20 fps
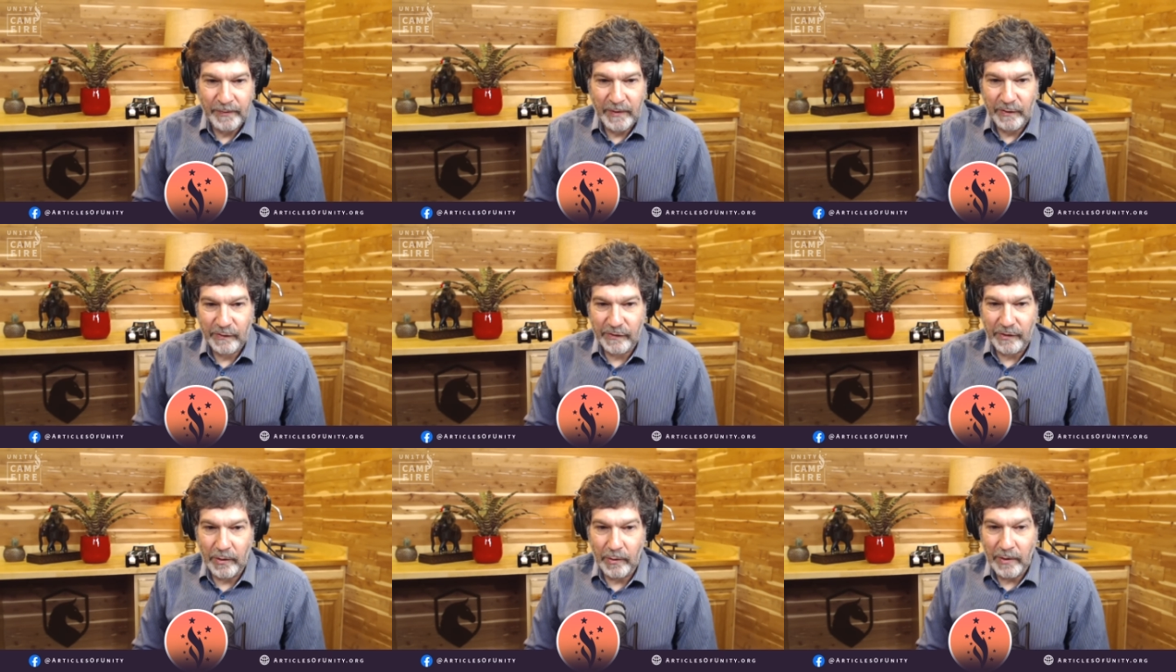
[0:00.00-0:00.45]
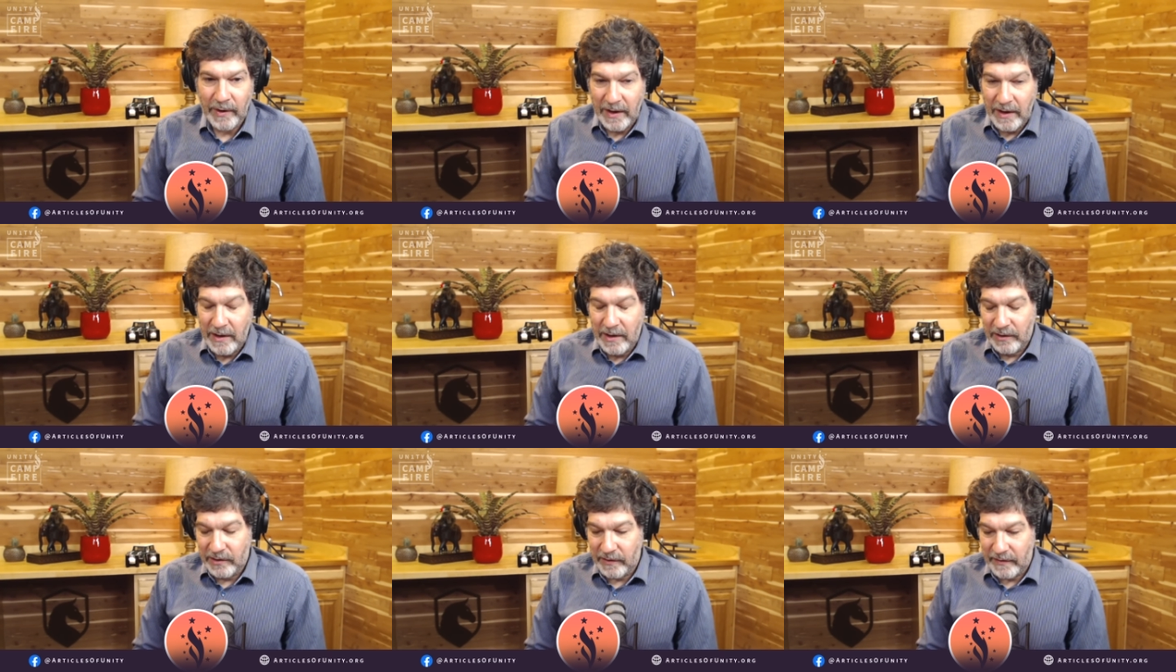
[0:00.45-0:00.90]
So
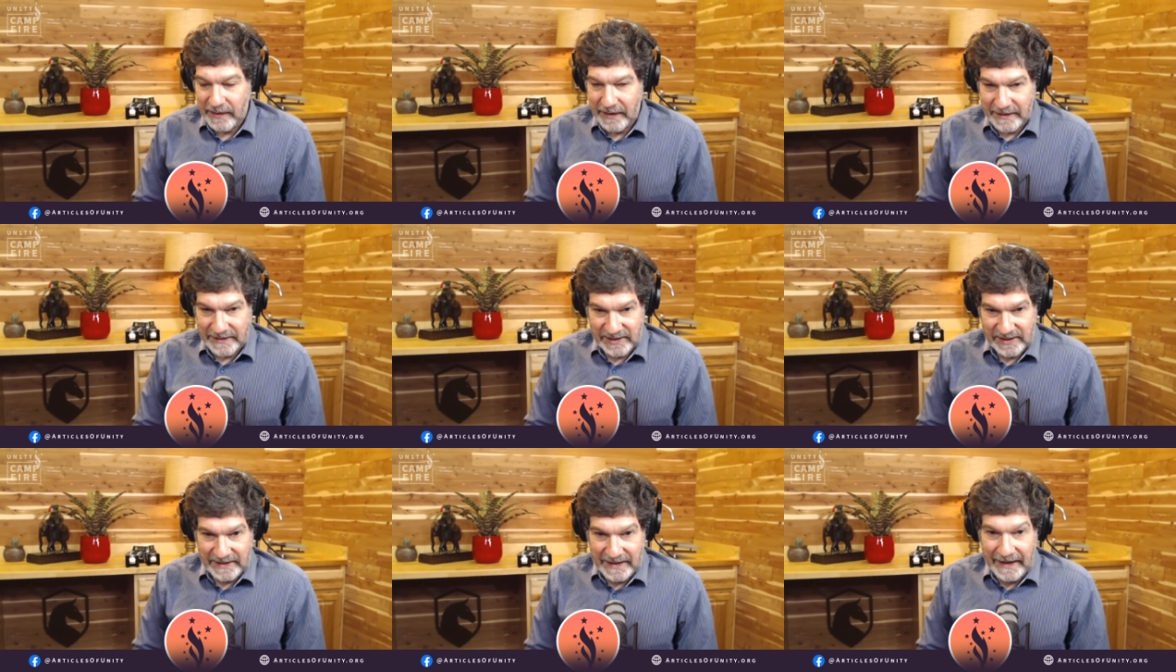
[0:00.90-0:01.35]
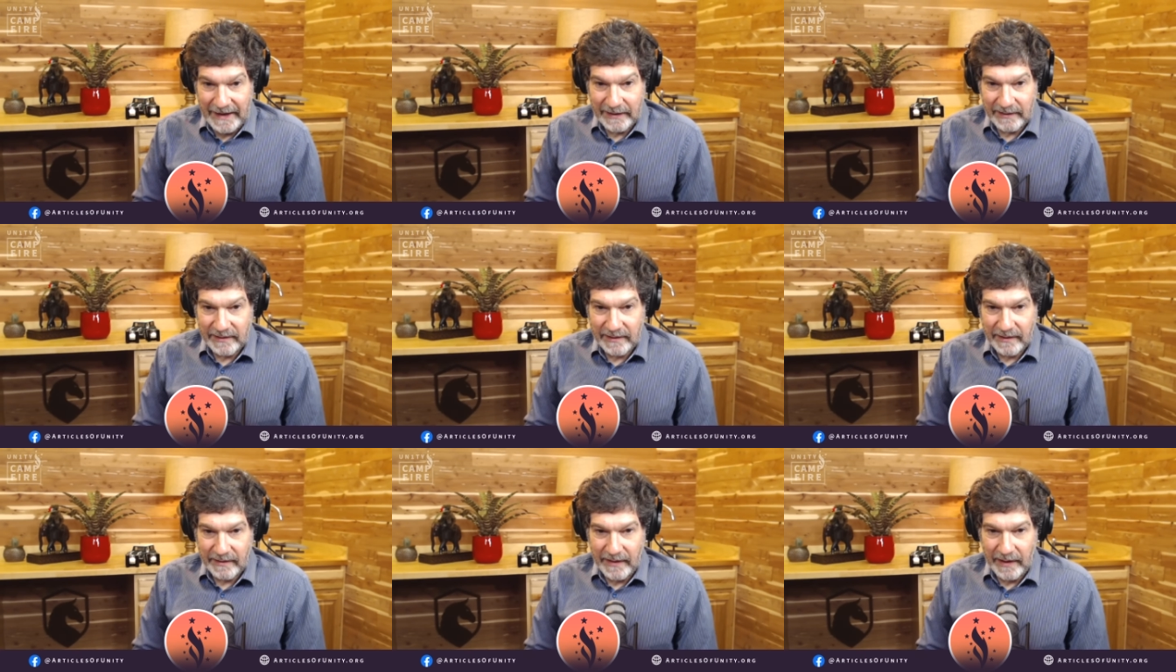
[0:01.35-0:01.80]
to the
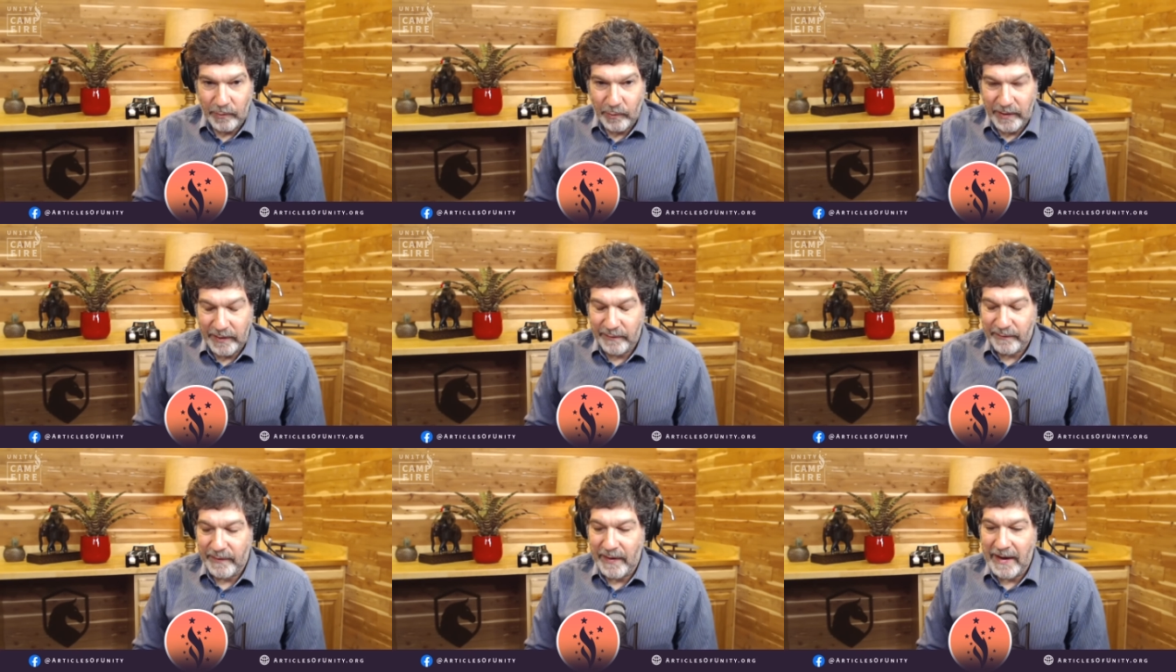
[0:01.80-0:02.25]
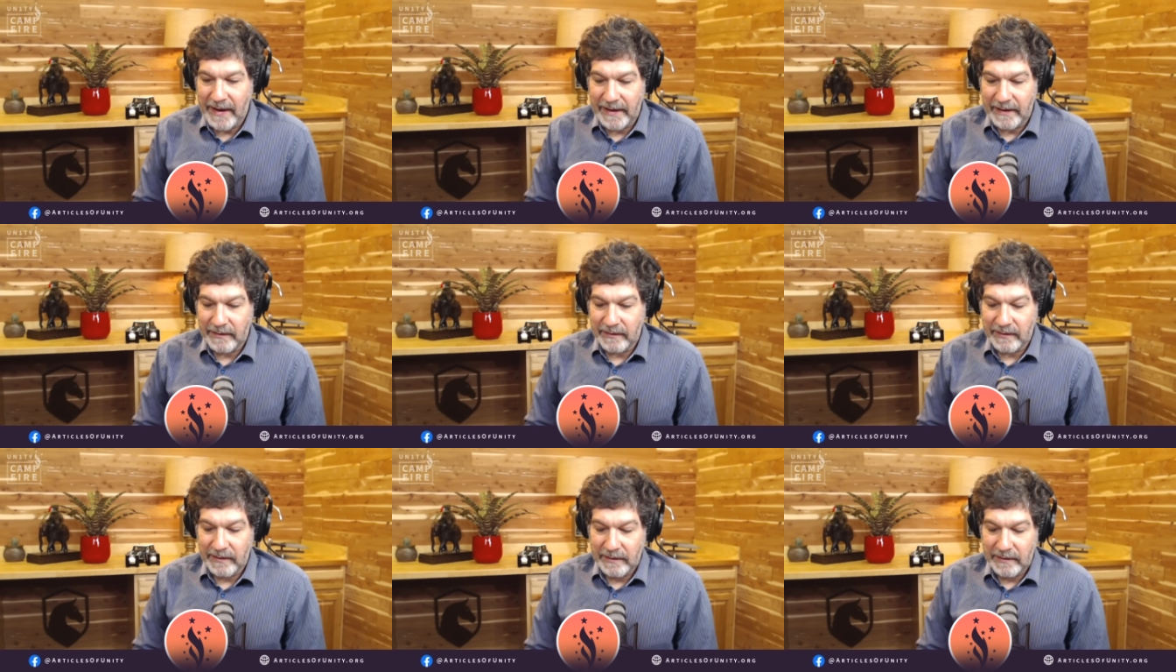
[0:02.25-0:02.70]
extent that we
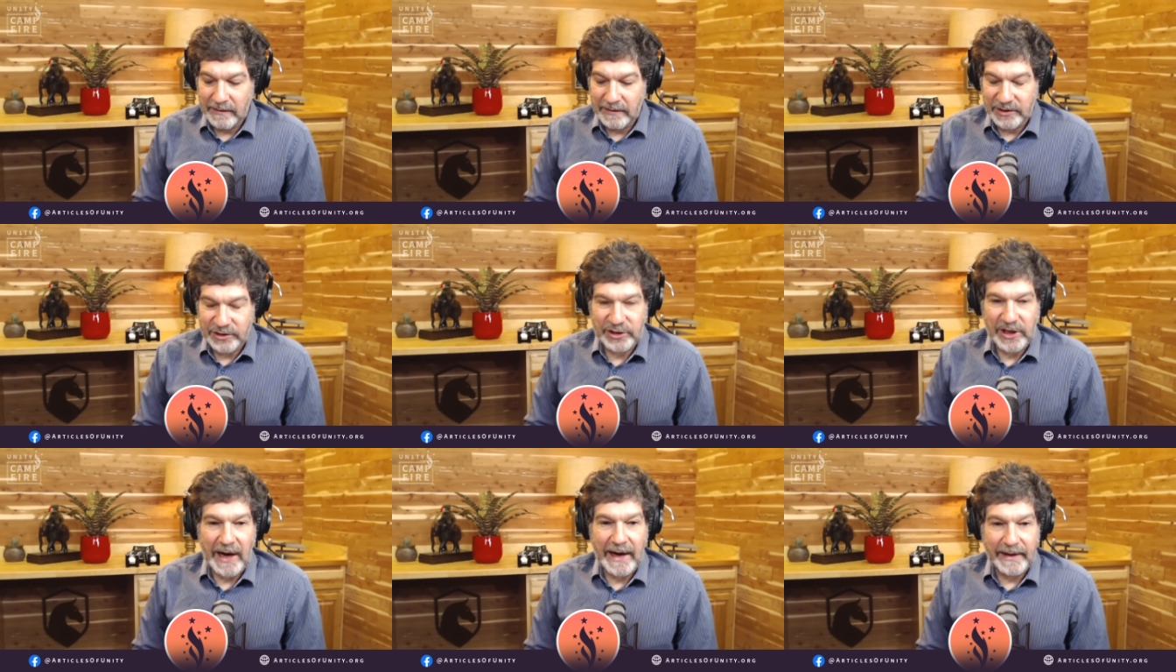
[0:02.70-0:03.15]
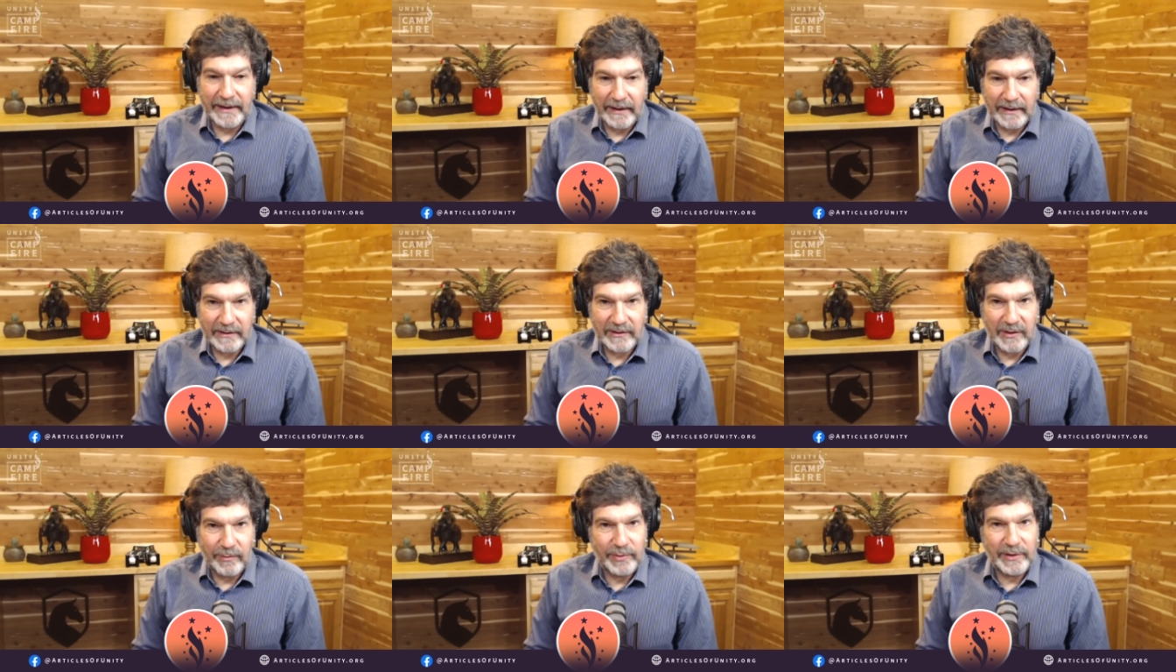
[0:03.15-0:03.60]
find
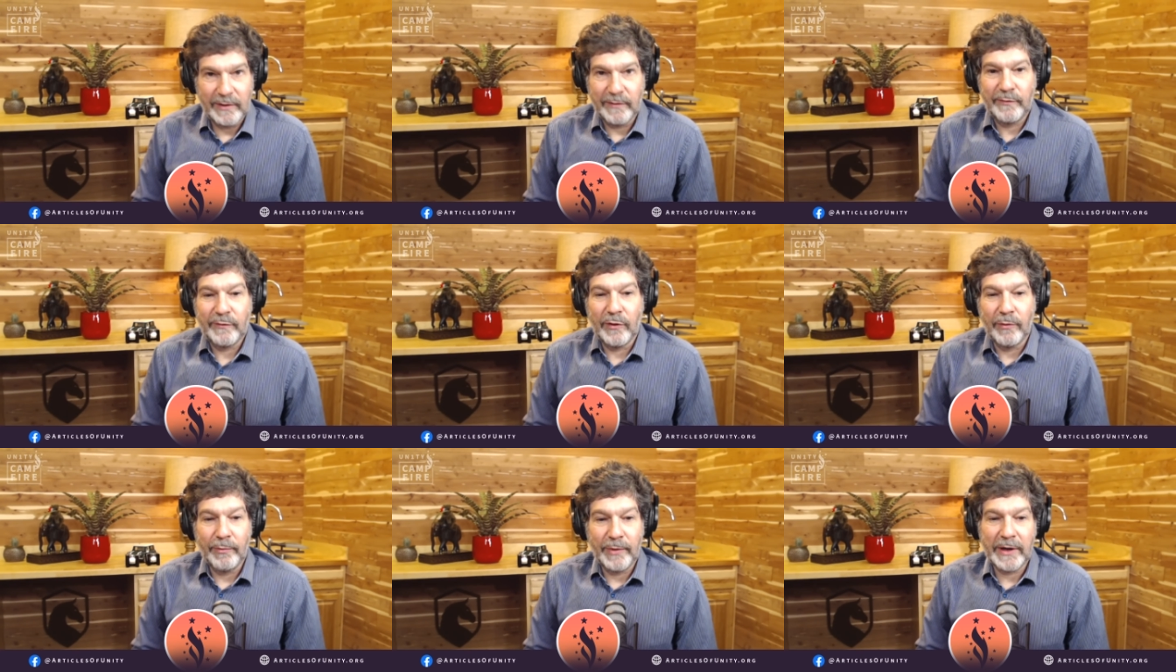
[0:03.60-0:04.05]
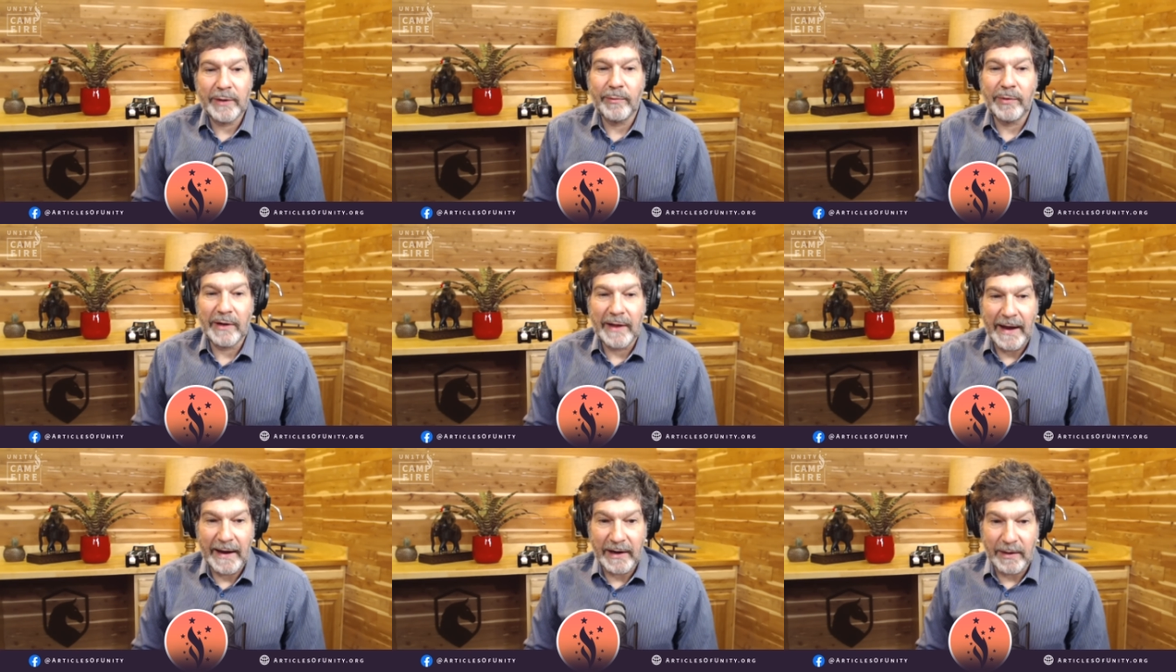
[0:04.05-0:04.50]
China to be a
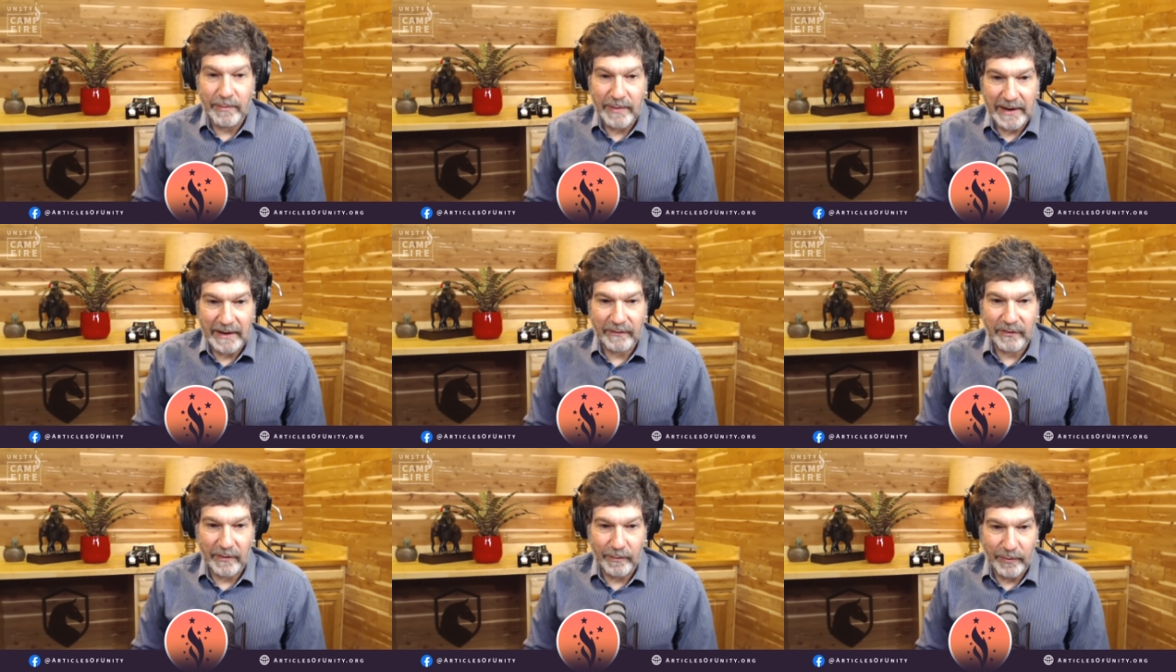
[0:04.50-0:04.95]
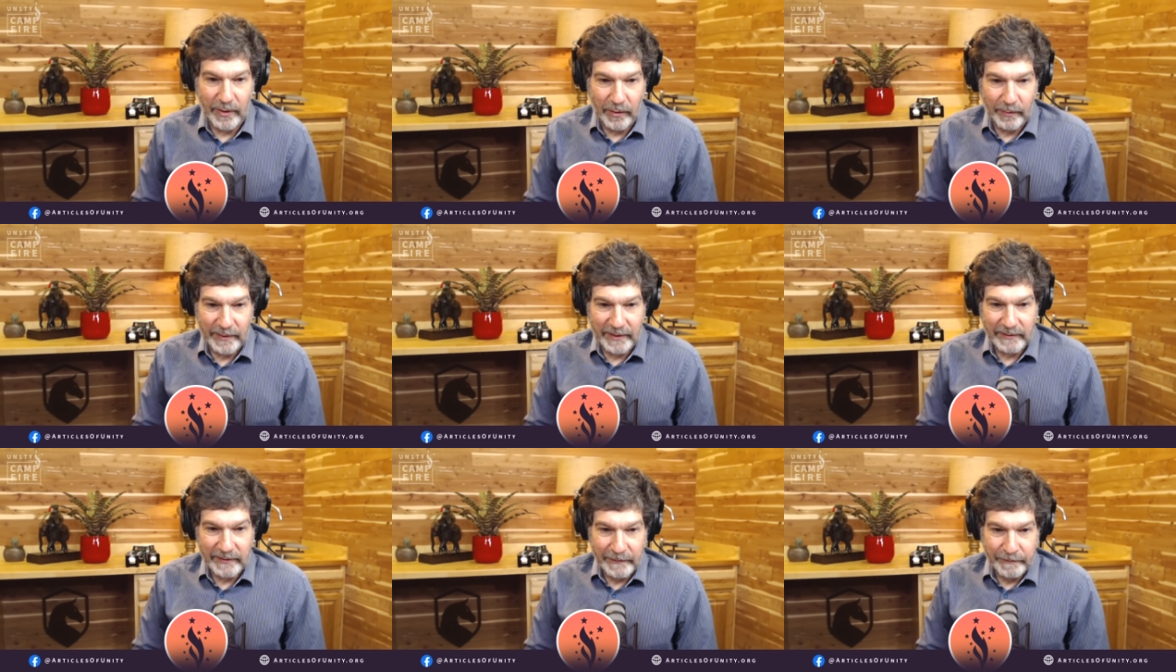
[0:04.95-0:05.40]
formidable enemy at the
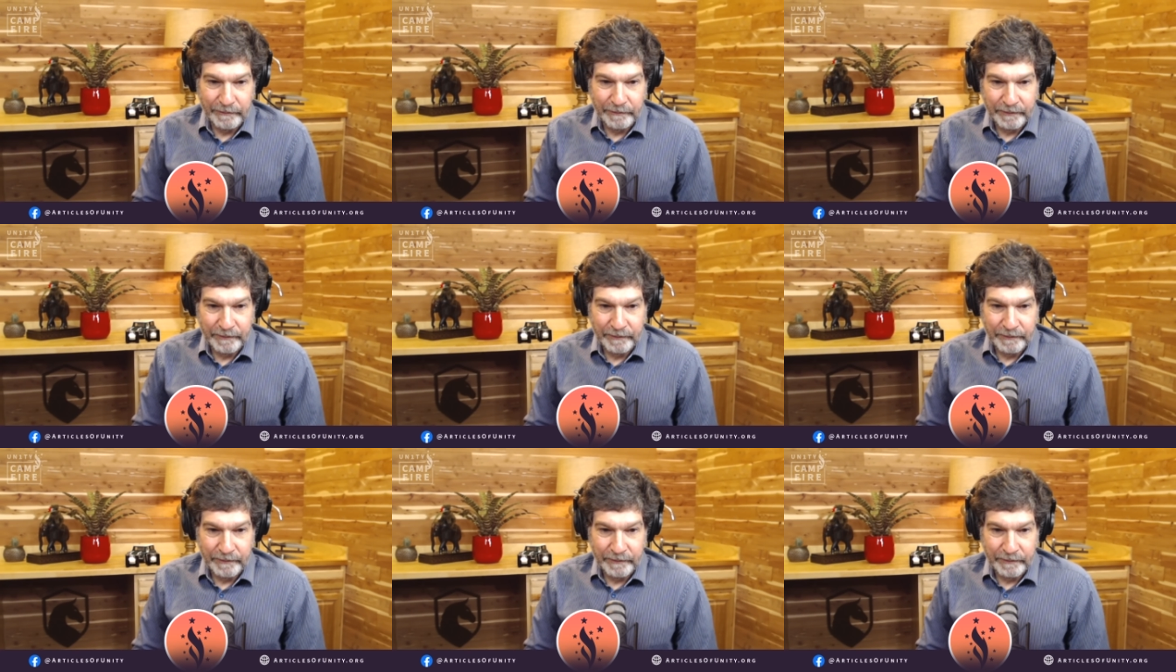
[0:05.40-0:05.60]
moment,